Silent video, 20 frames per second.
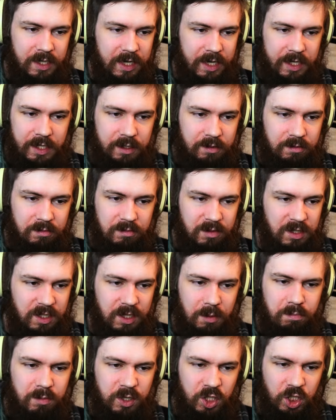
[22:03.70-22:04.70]
like
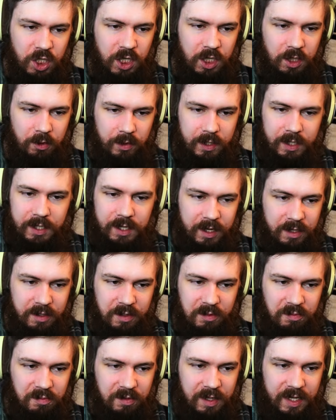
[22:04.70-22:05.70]
some machinery kind
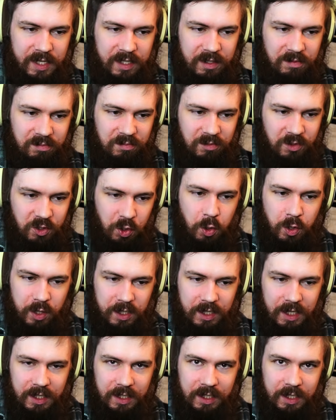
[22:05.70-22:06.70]
of like
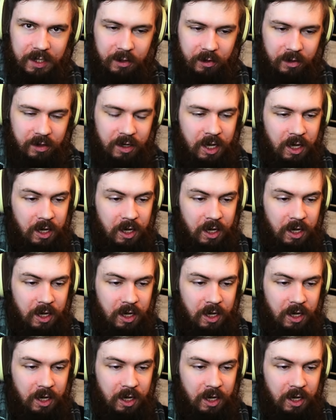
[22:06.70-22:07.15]
turning a gear.